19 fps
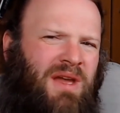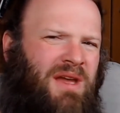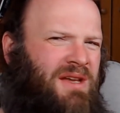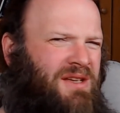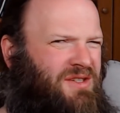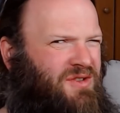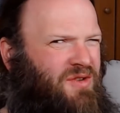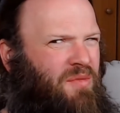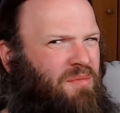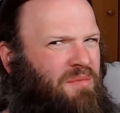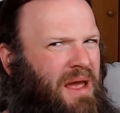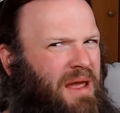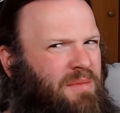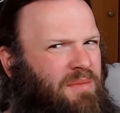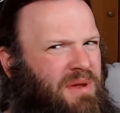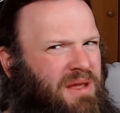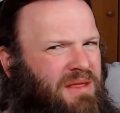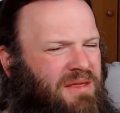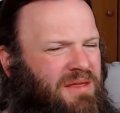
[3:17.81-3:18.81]
So
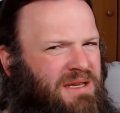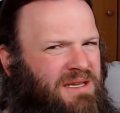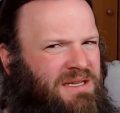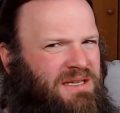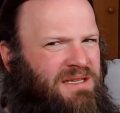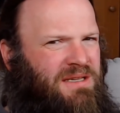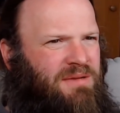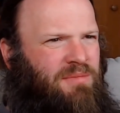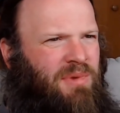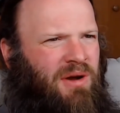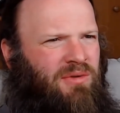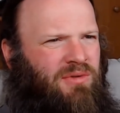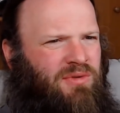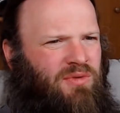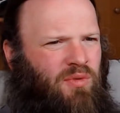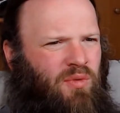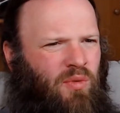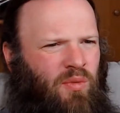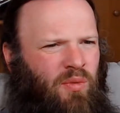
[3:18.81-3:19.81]
maybe this is
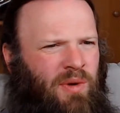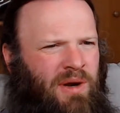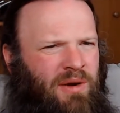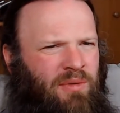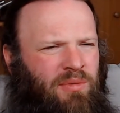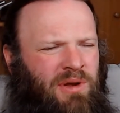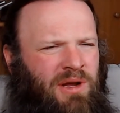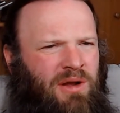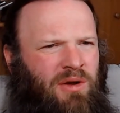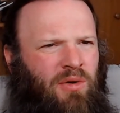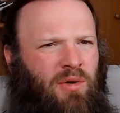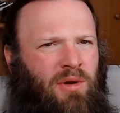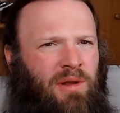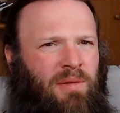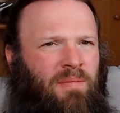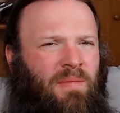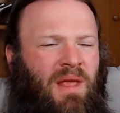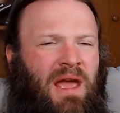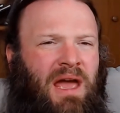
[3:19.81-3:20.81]
about where we are going.
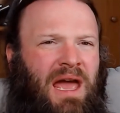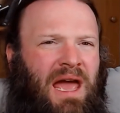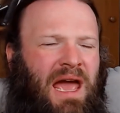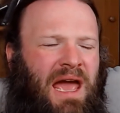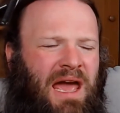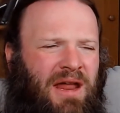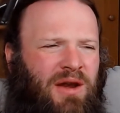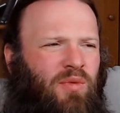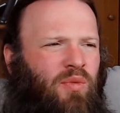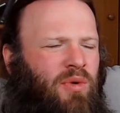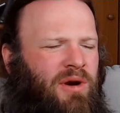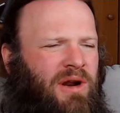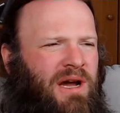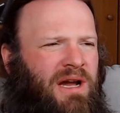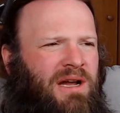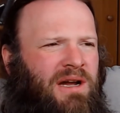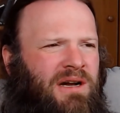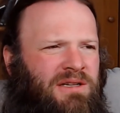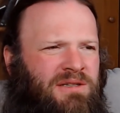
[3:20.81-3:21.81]
And what
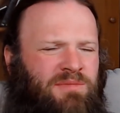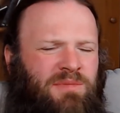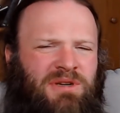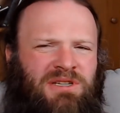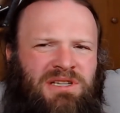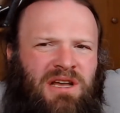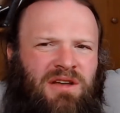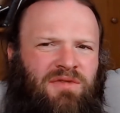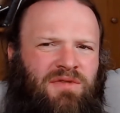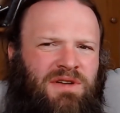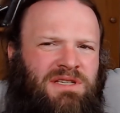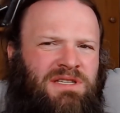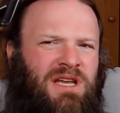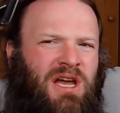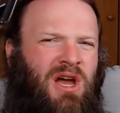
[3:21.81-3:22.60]
I ask myself is,